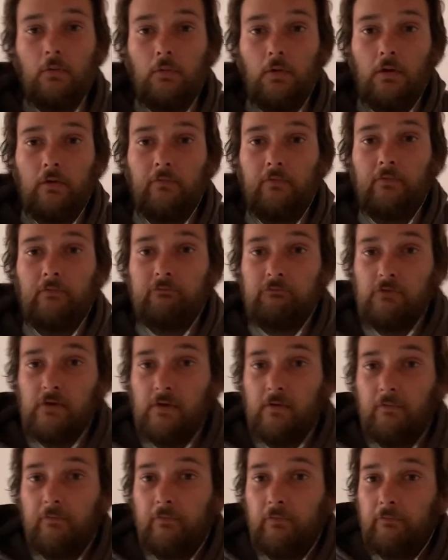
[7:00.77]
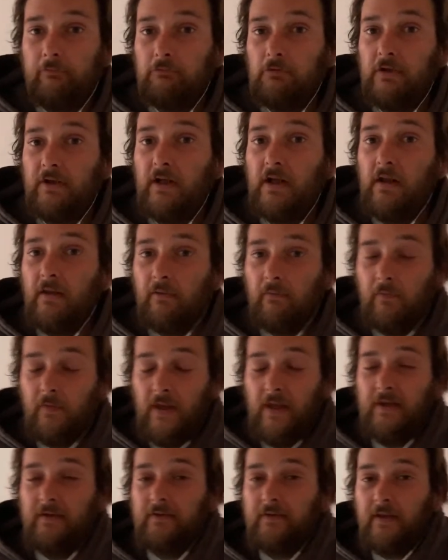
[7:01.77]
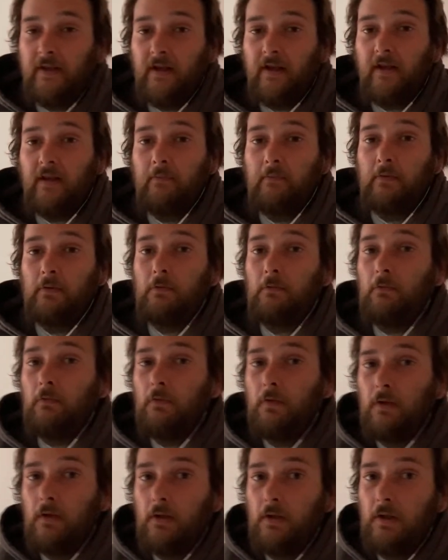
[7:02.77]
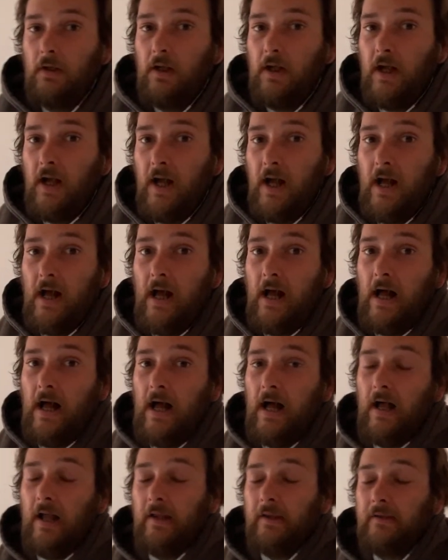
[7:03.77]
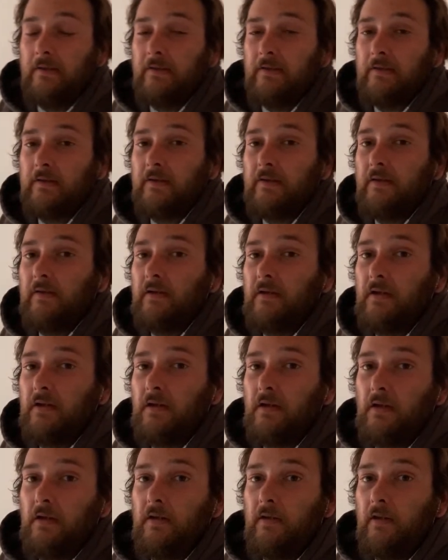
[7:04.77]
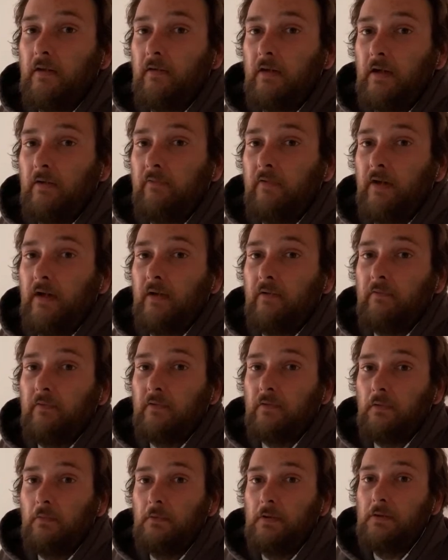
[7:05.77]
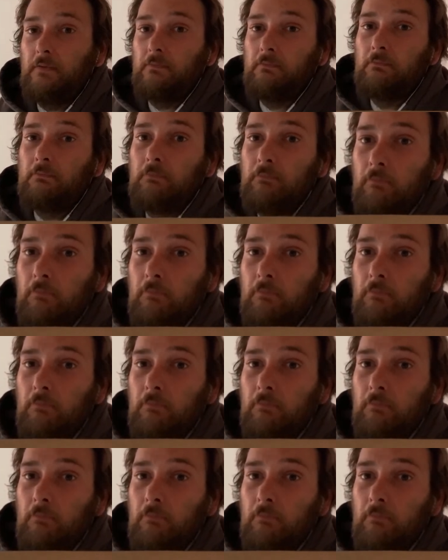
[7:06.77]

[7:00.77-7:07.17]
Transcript: quite for three or for three years on 80, 60 mil and so uh, thanks for the comment.